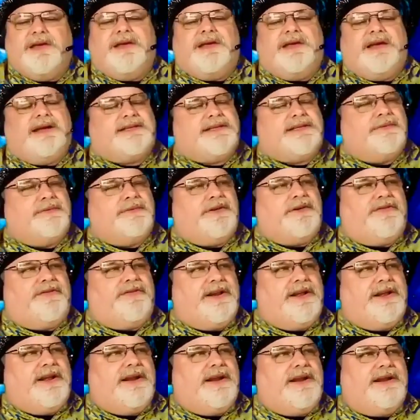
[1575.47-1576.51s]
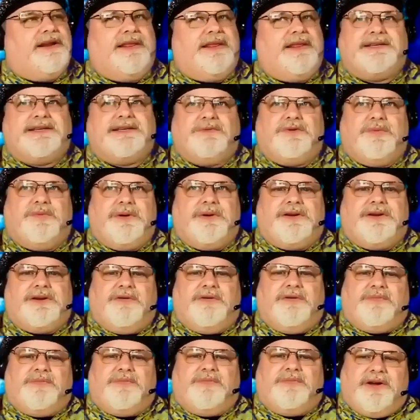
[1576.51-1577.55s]
they seemed to fit in and they seemed to be
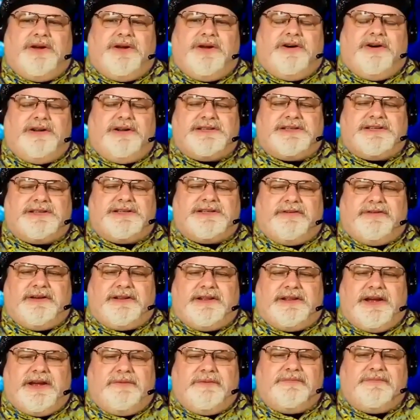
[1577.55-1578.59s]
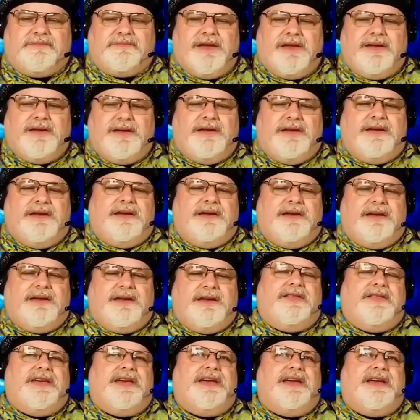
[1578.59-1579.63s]
doing pretty good and stuff like that
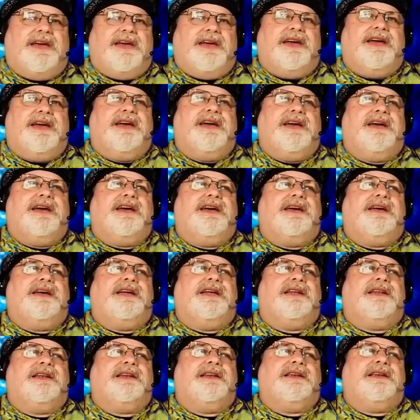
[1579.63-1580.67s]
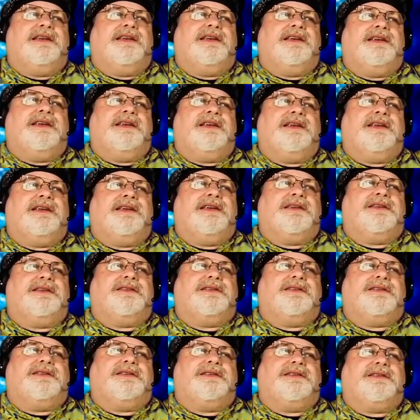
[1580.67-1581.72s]
and then
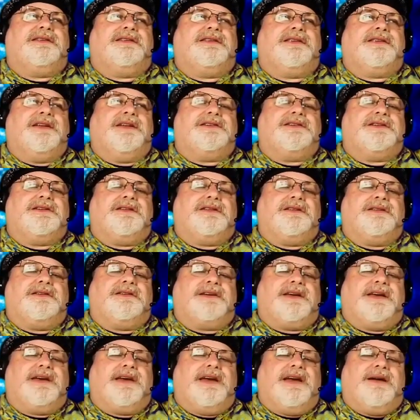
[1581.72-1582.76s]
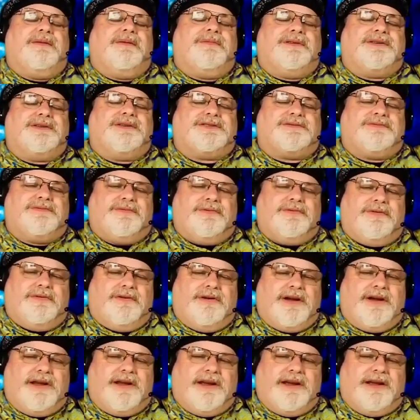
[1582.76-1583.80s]
digital cameras
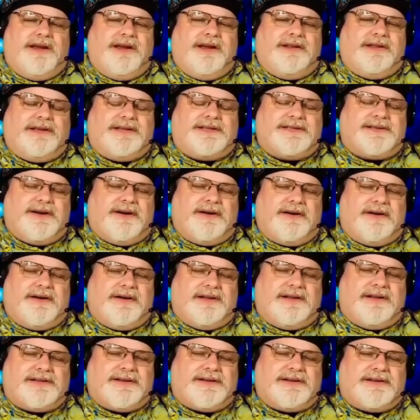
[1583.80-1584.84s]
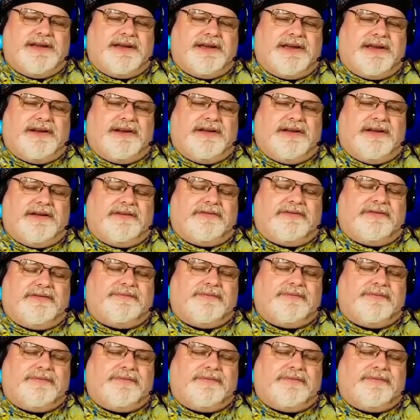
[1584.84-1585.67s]
really started to start taking off